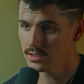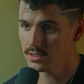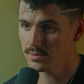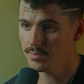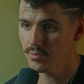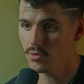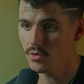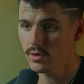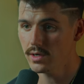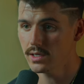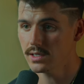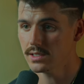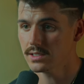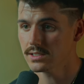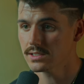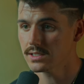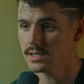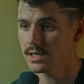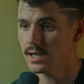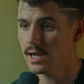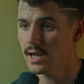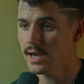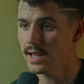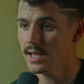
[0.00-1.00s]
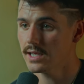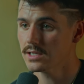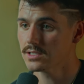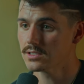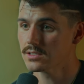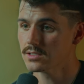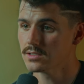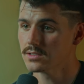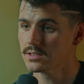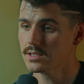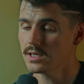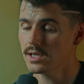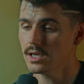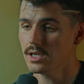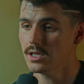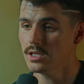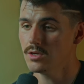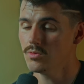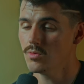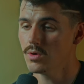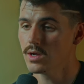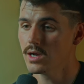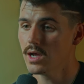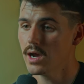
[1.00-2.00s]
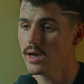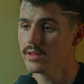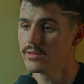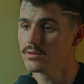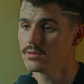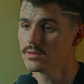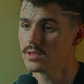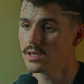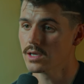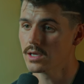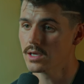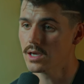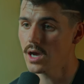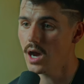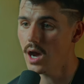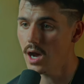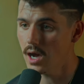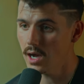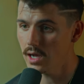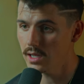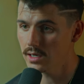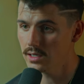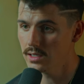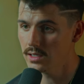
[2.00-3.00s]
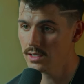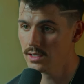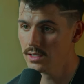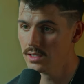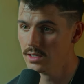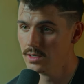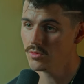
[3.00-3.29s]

The point is to not answer to anyone other than God.